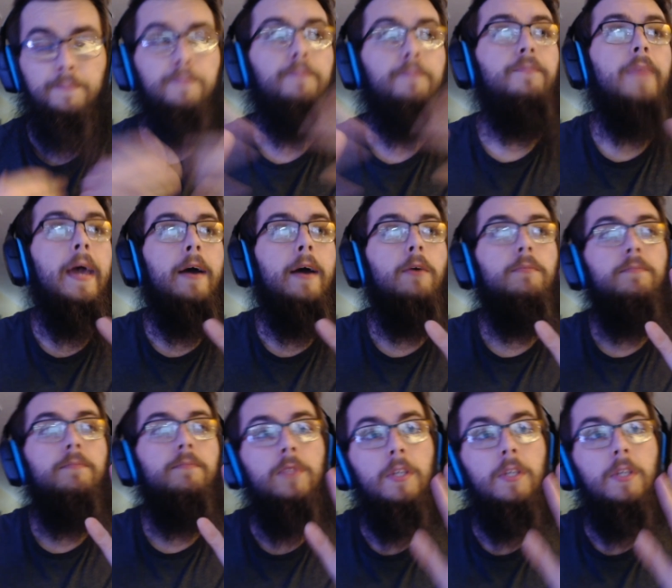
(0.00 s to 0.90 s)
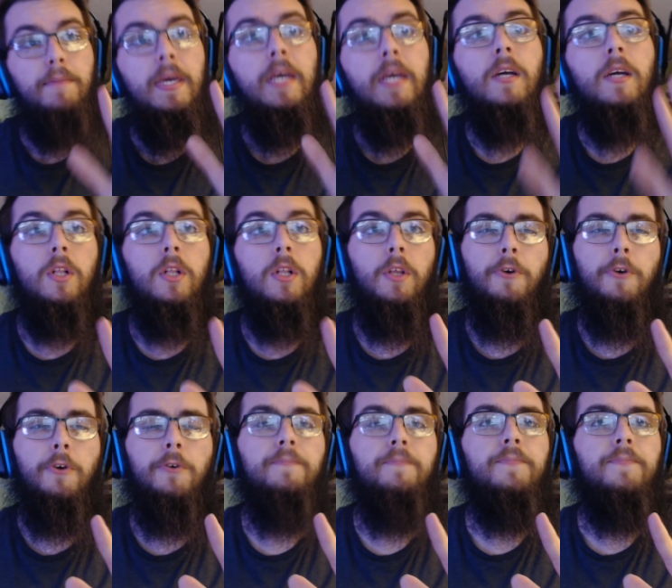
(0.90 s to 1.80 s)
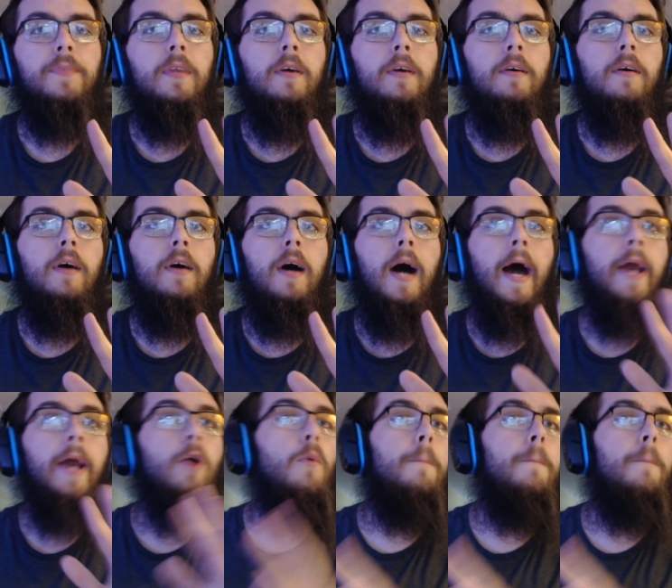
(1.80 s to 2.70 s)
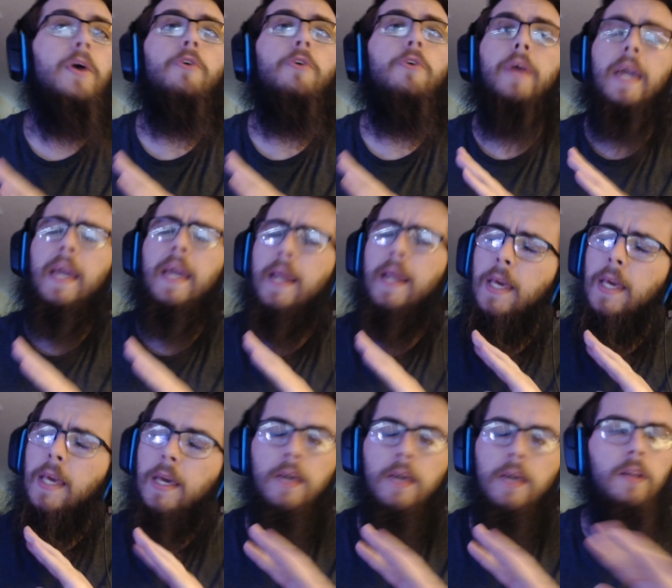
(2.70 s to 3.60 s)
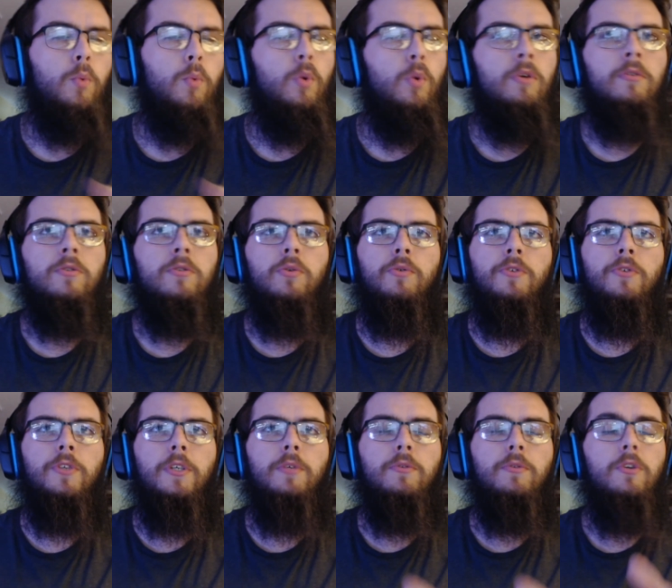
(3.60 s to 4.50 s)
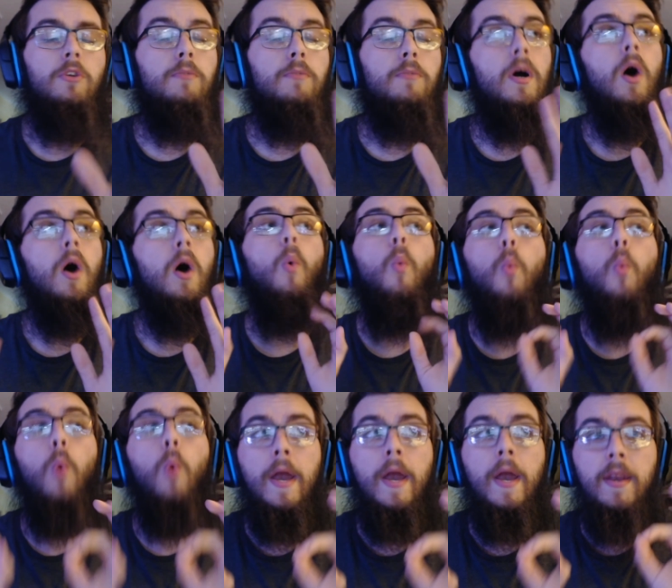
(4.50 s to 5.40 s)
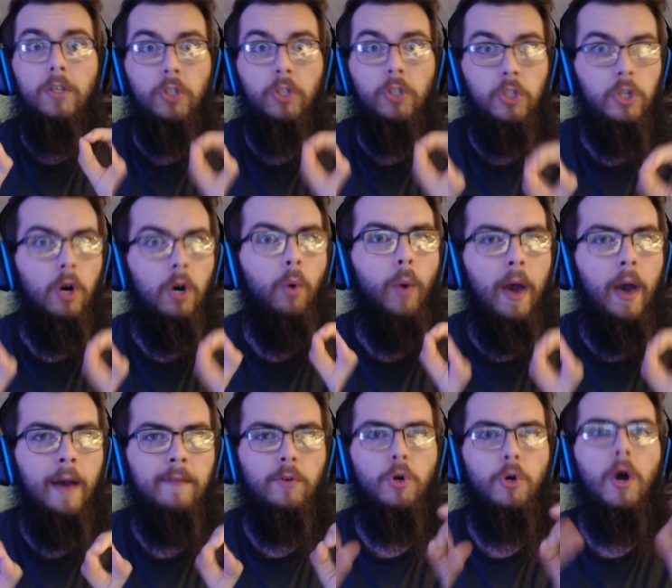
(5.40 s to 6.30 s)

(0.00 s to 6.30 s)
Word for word: Now, to be clear, I don't bear any ill will towards YouTube whatsoever.